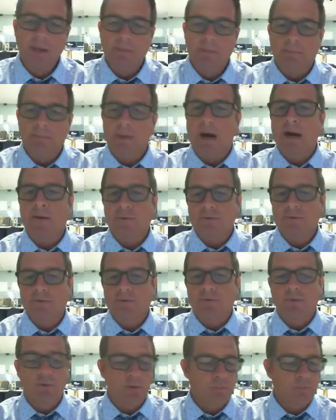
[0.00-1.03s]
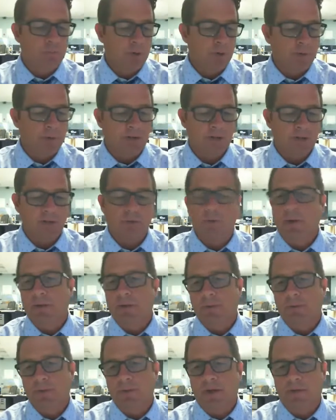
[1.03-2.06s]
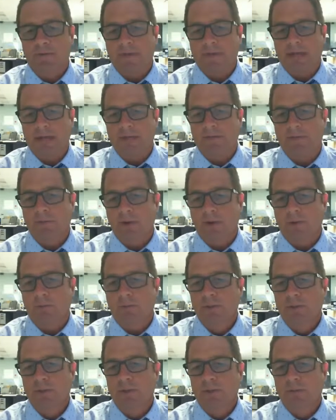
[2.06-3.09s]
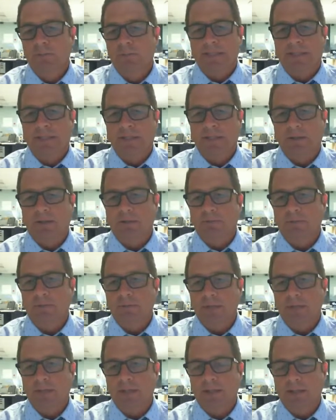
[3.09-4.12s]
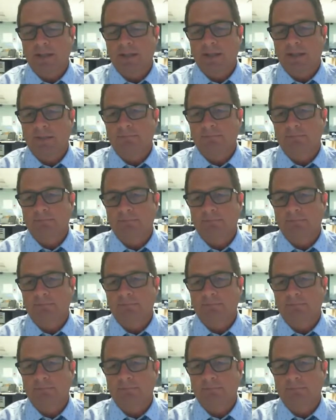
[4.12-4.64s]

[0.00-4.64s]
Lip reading: Models do pretty much agree with all of that, so no big deal with anything,